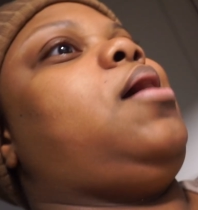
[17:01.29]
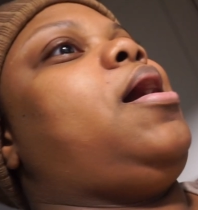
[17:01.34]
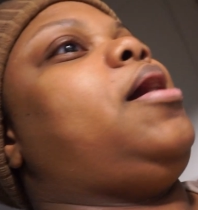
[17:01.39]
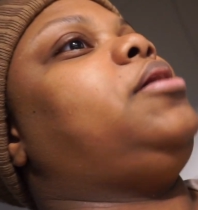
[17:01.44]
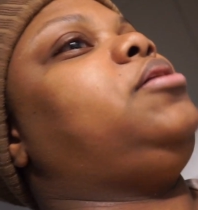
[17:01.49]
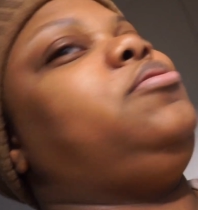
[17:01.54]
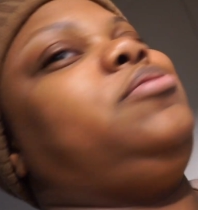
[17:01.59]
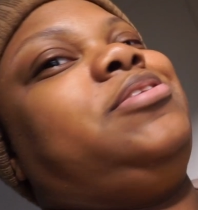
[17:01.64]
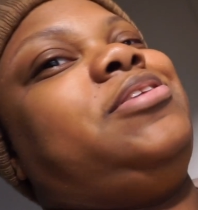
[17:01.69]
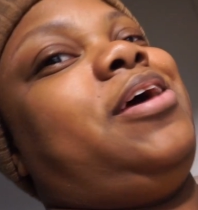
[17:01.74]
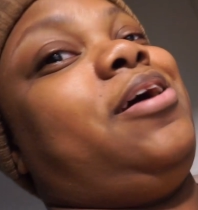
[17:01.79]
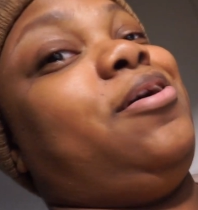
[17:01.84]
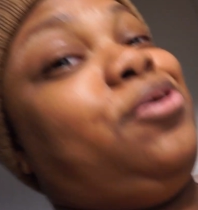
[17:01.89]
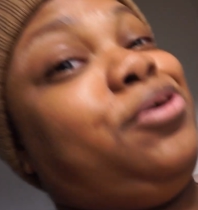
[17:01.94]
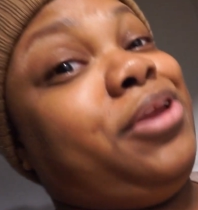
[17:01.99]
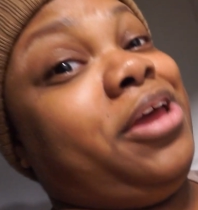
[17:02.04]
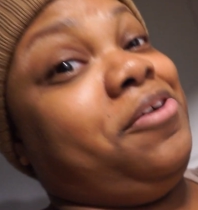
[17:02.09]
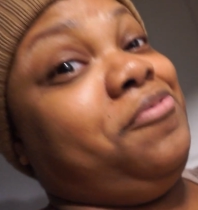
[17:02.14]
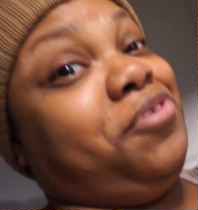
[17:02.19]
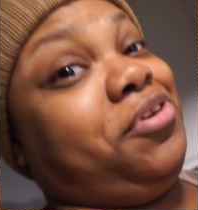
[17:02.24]
I use that on
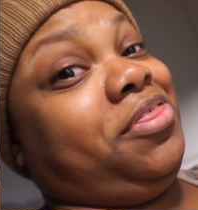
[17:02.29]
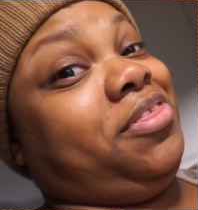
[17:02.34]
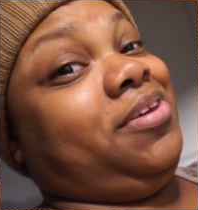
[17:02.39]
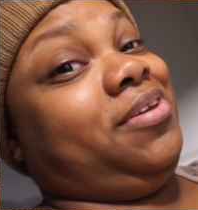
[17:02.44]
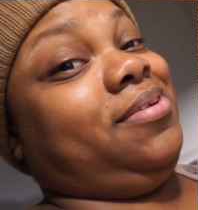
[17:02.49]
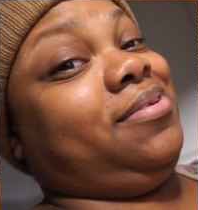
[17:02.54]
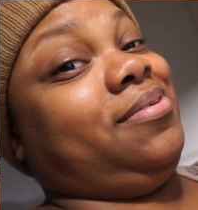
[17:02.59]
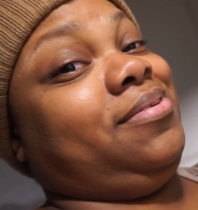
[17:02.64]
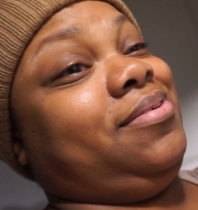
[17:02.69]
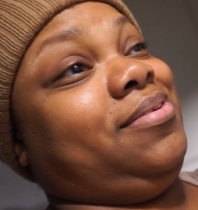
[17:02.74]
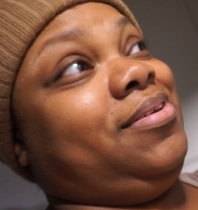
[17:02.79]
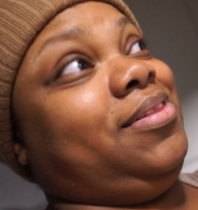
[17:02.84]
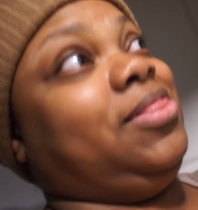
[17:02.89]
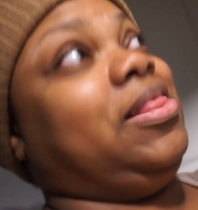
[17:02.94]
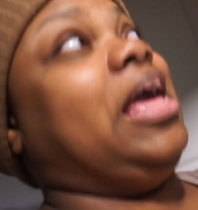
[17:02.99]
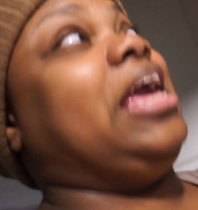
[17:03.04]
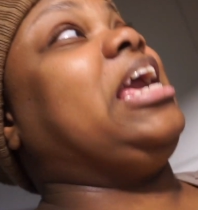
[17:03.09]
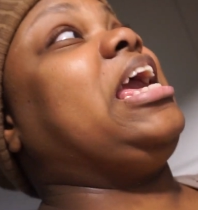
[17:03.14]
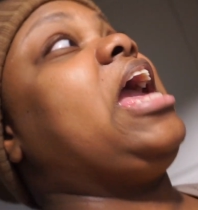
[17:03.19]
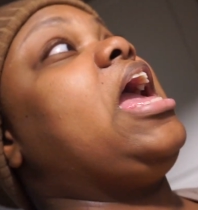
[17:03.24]
everything,
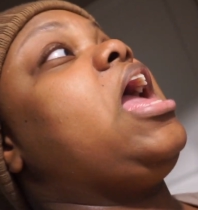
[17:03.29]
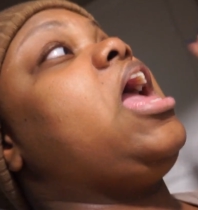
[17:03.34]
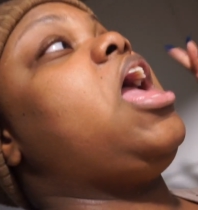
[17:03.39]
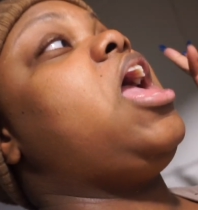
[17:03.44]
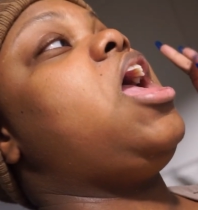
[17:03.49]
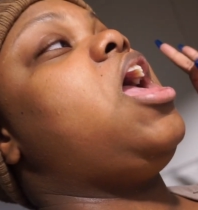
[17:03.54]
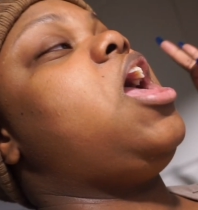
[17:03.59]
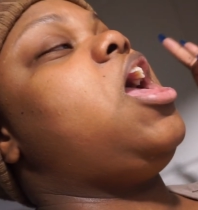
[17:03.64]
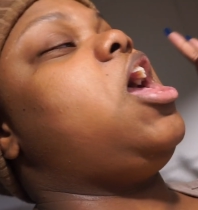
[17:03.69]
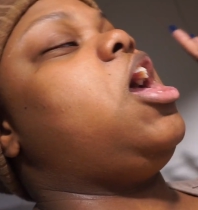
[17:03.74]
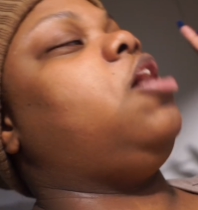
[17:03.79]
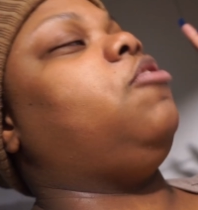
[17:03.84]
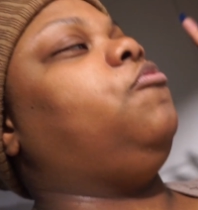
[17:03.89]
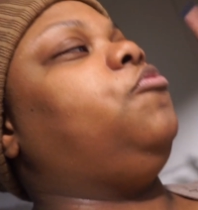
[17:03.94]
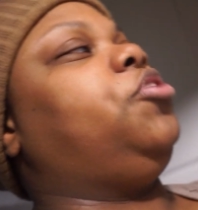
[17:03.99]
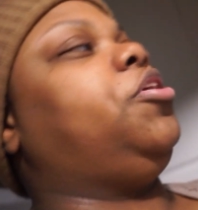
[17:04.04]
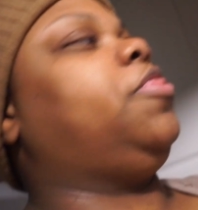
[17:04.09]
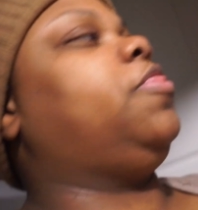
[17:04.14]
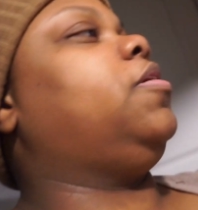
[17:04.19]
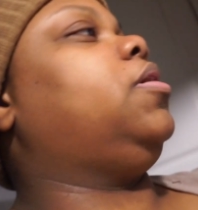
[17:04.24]
like
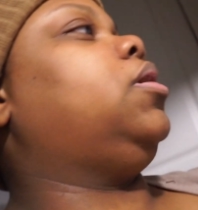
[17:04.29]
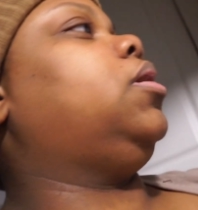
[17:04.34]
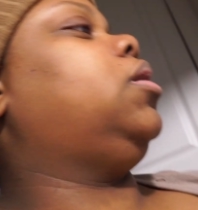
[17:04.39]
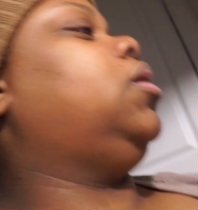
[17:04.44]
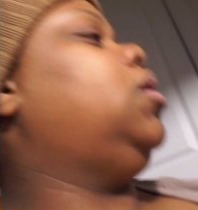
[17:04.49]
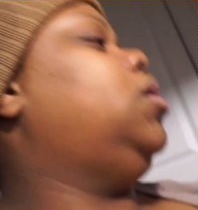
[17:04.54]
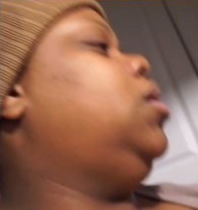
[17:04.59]
everything.